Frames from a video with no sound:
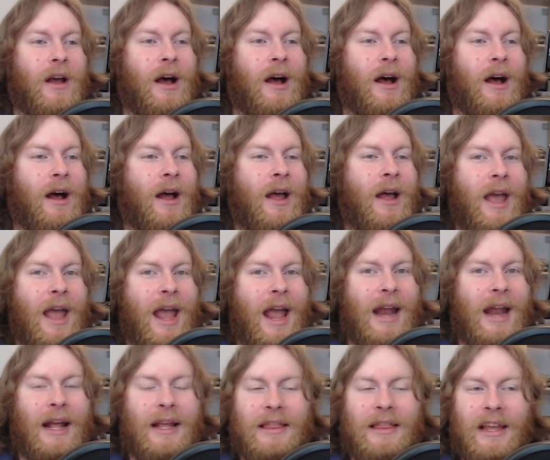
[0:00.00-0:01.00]
Uh,
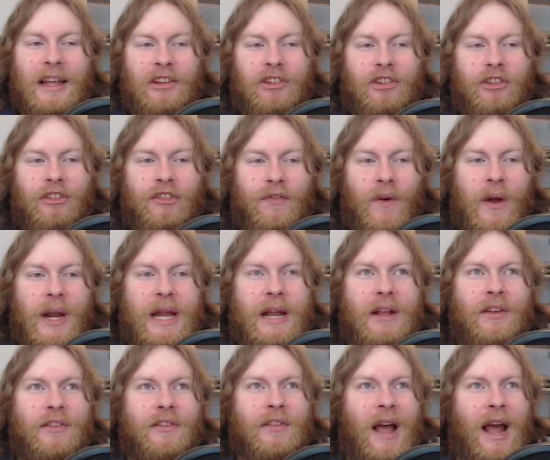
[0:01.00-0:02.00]
and I think it's just funny
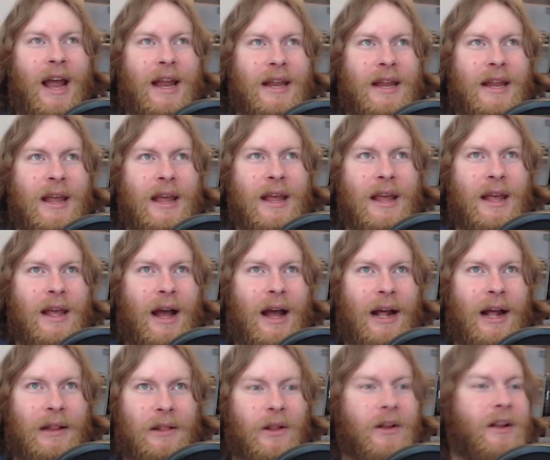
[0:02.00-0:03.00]
because I
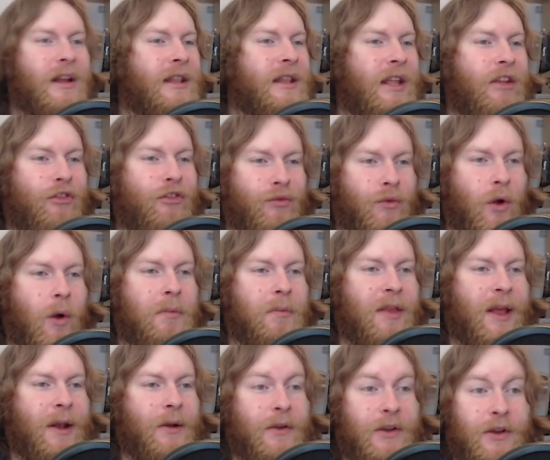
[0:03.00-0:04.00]
I look at these tropes
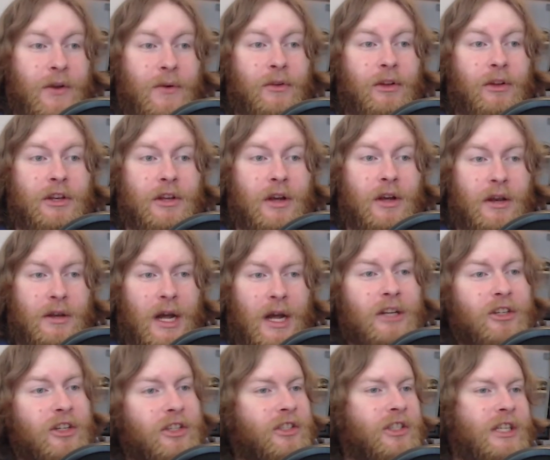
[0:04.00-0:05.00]
that are usually done,
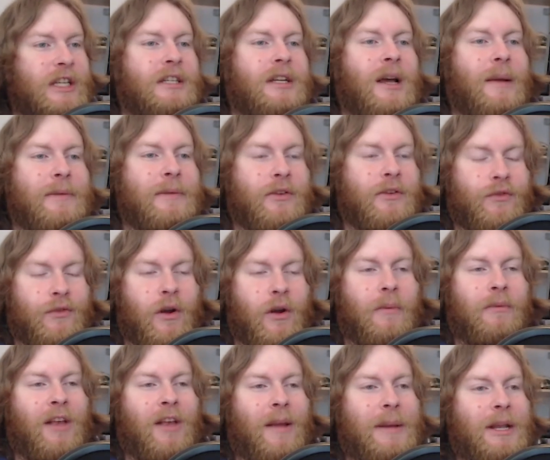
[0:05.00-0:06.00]
not just CW
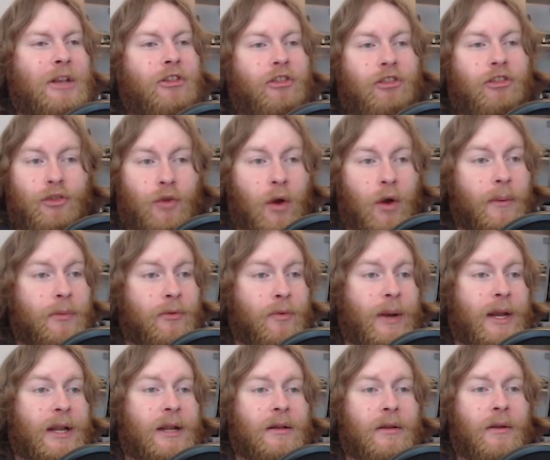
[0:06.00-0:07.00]
tropes. I mean, just tropes
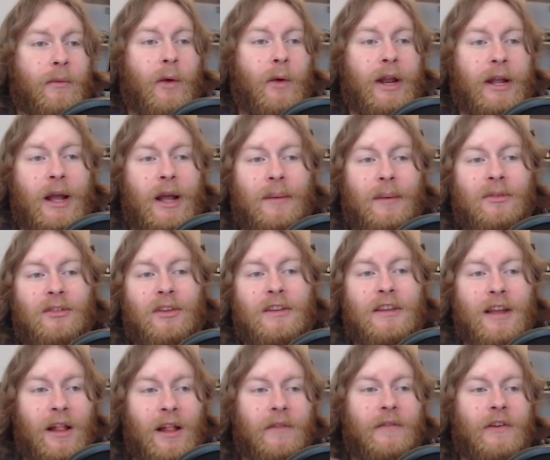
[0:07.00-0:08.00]
when it when it comes to
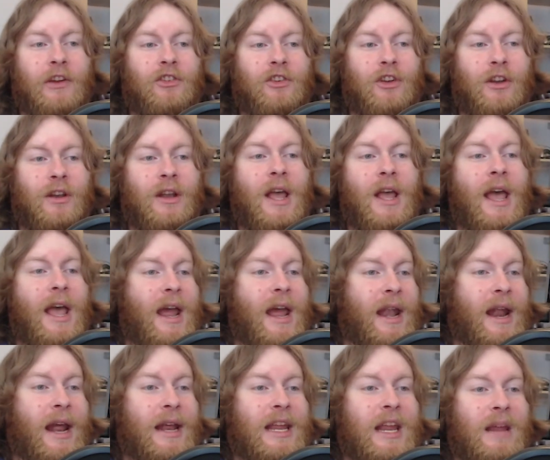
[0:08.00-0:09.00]
television,
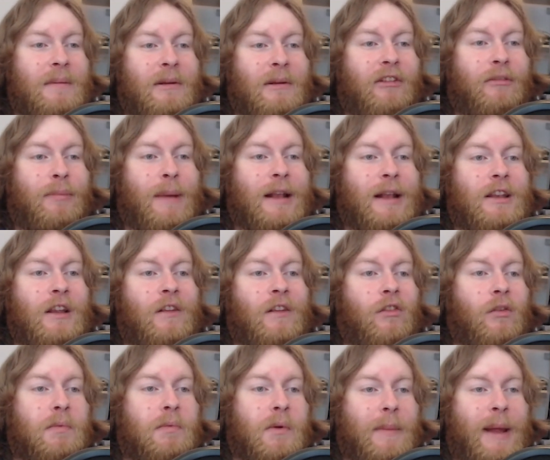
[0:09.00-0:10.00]
and I keep expecting
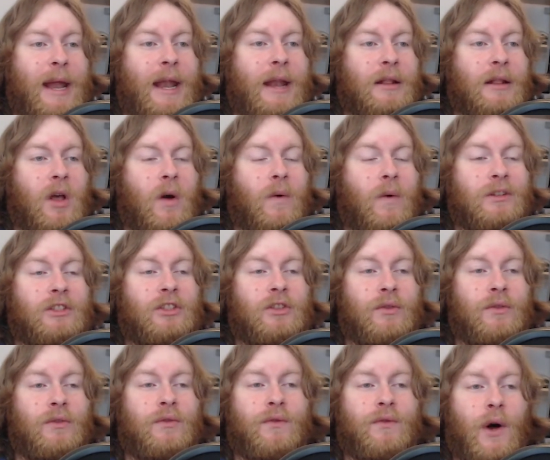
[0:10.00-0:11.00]
Superman and Lois
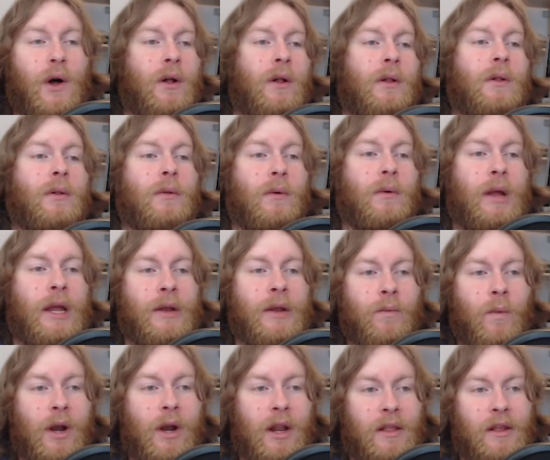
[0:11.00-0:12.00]
to fall
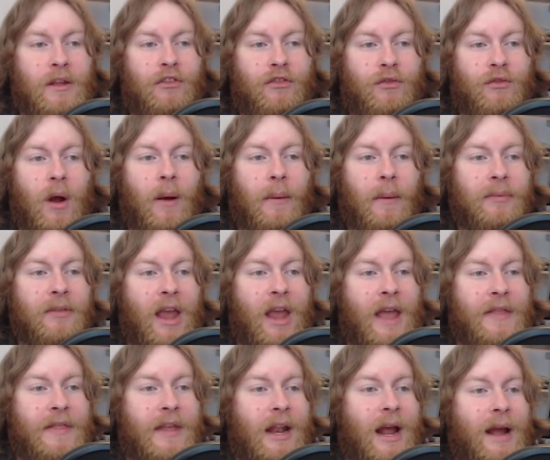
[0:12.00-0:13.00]
in one of these tropes,
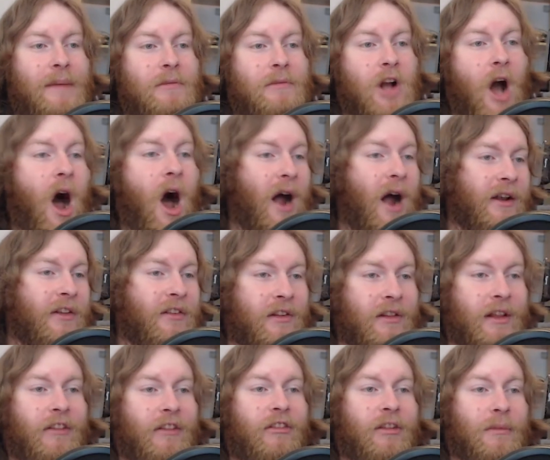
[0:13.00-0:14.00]
and then I'm
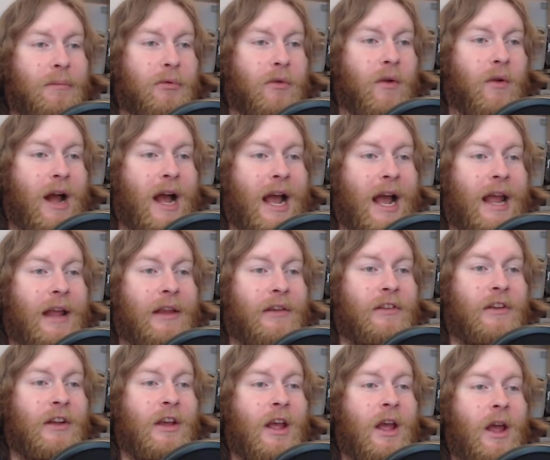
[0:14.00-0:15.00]
constantly
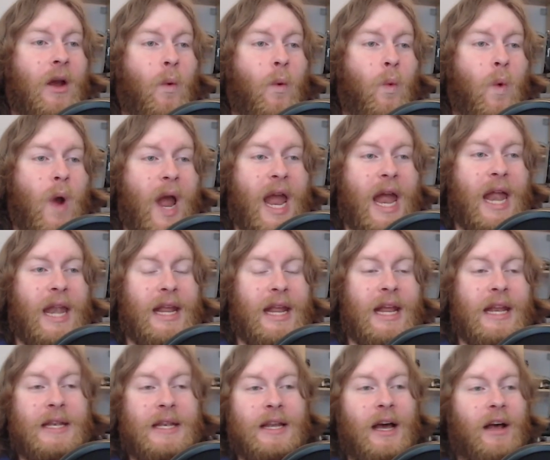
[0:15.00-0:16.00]
surprised when
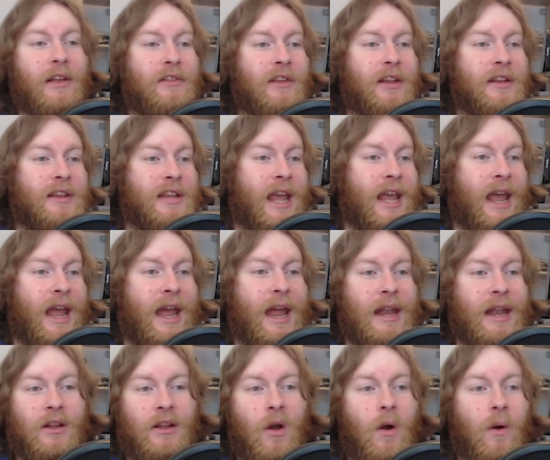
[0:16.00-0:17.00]
it doesn't
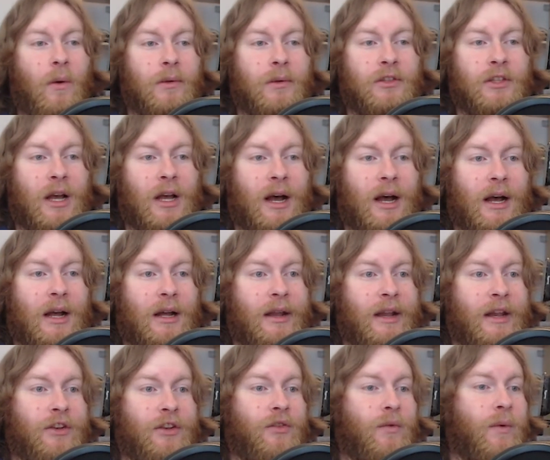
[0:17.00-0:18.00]
and it goes uh,
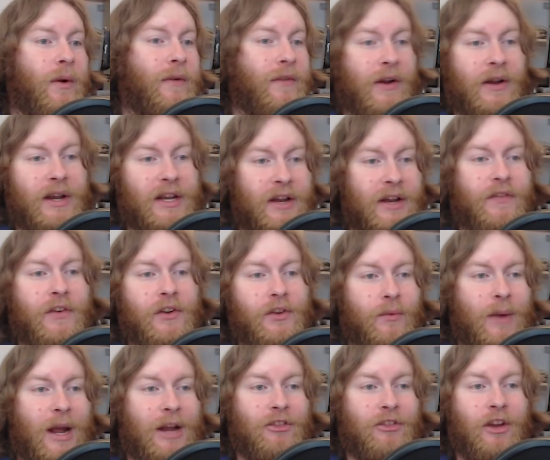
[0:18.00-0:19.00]
into a very different
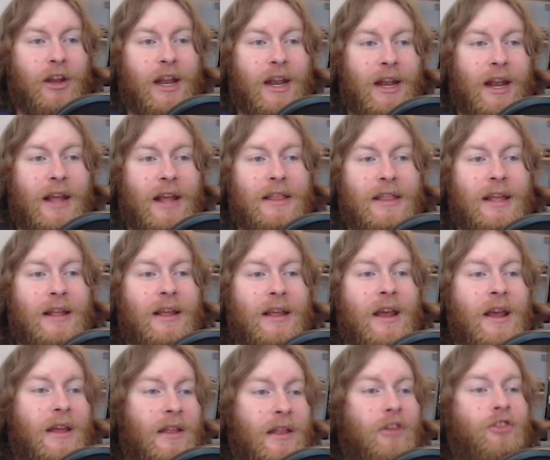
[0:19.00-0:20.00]
direction. And I think
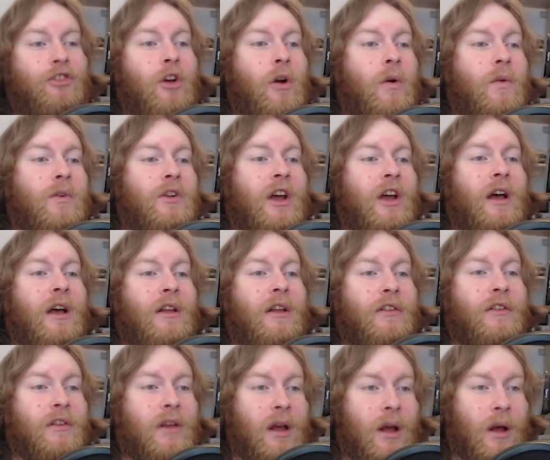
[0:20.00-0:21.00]
this show
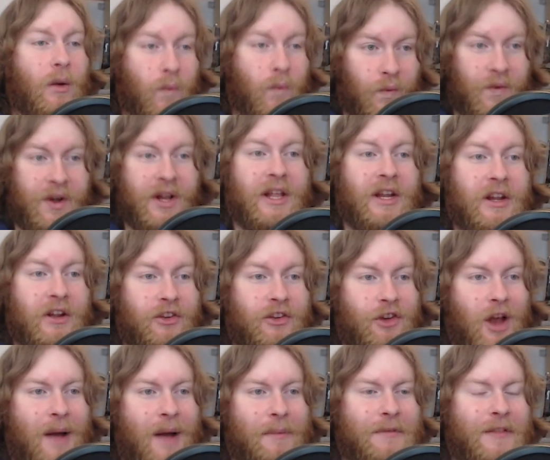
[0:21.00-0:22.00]
does a really good
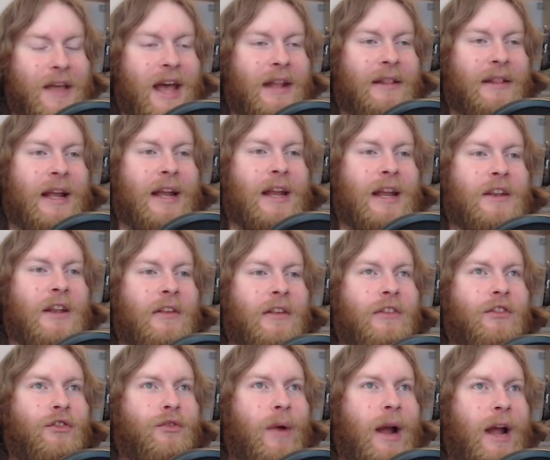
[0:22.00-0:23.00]
job of that. Like it
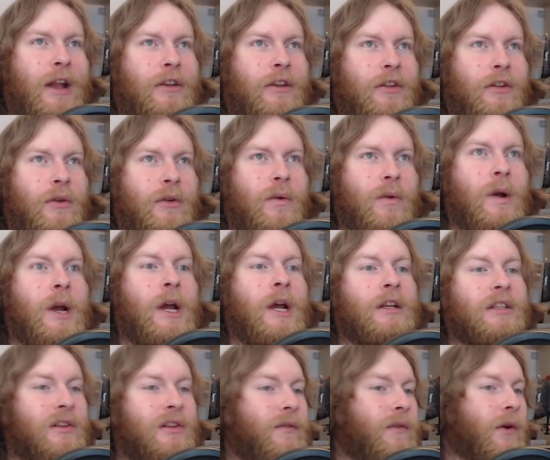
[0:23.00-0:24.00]
doesn't try to
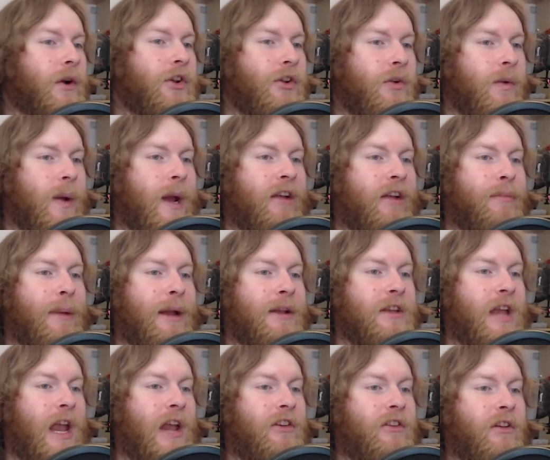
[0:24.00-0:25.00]
subvert your
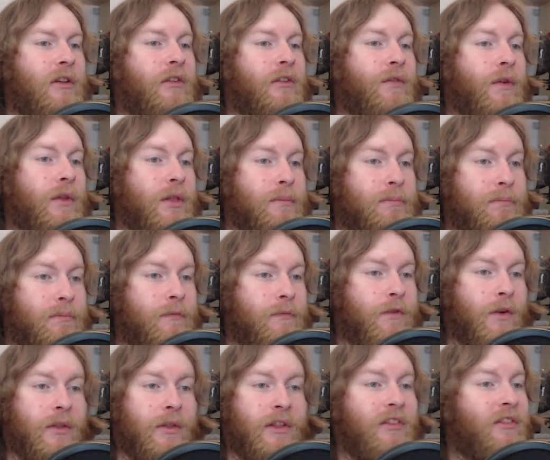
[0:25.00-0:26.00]
expectations for the
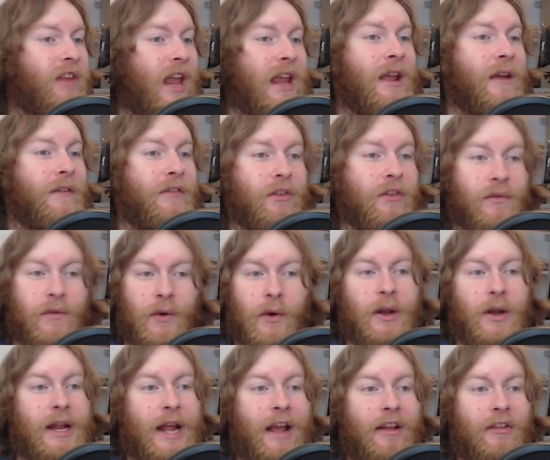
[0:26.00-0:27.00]
for the sake of
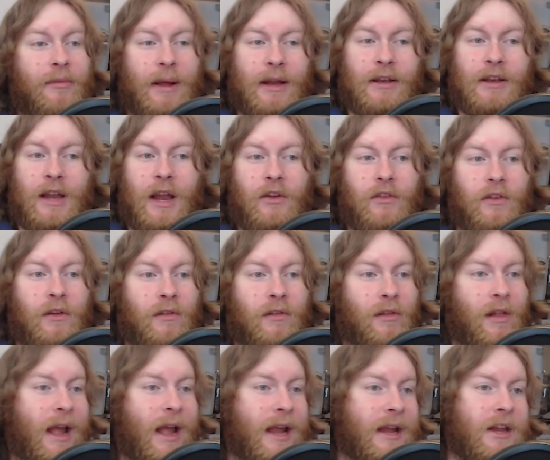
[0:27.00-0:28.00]
subverting expectations
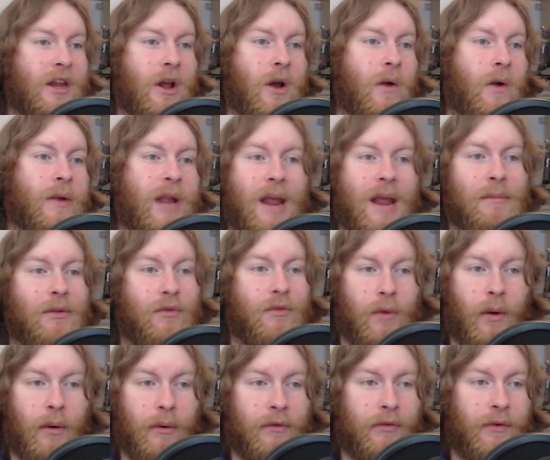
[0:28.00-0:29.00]
like, you know, Game of
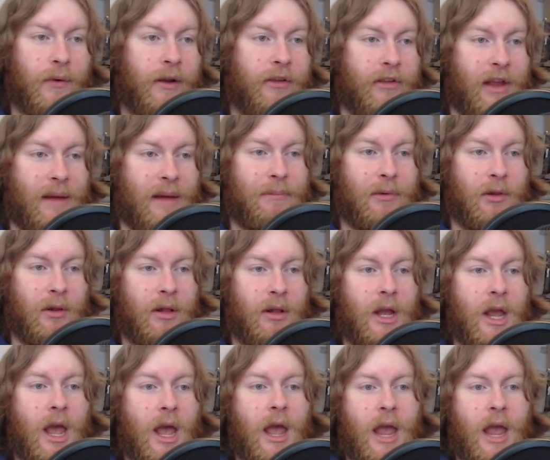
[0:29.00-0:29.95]
Thrones for example.